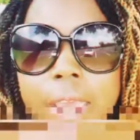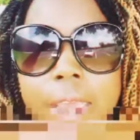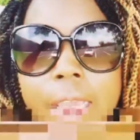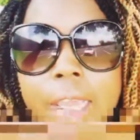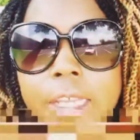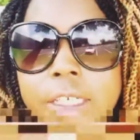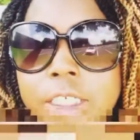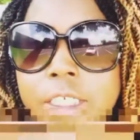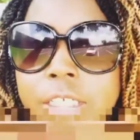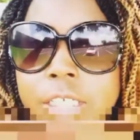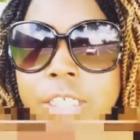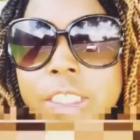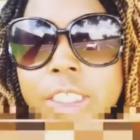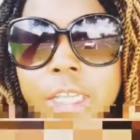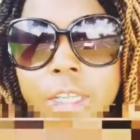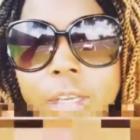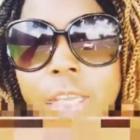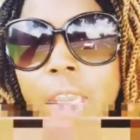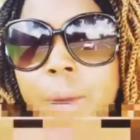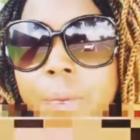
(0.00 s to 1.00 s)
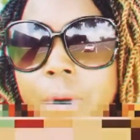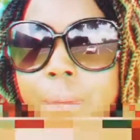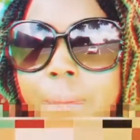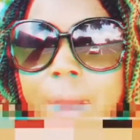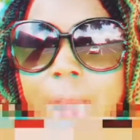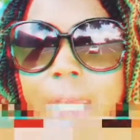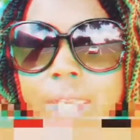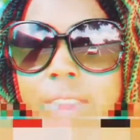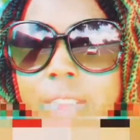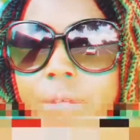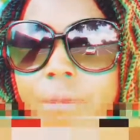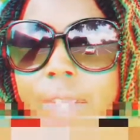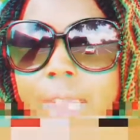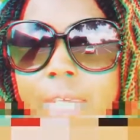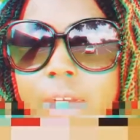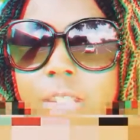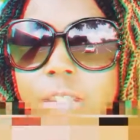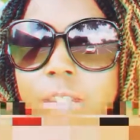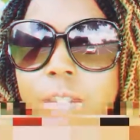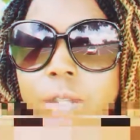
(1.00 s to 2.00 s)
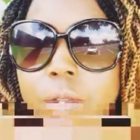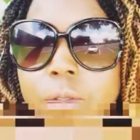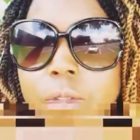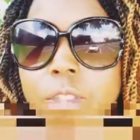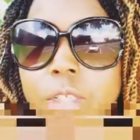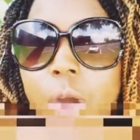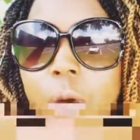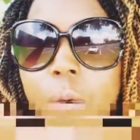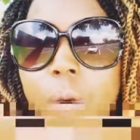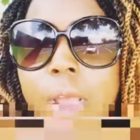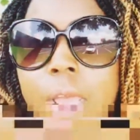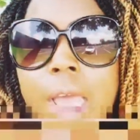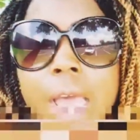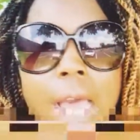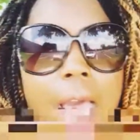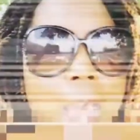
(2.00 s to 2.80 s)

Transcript: and she's still keeping a positive attitude. So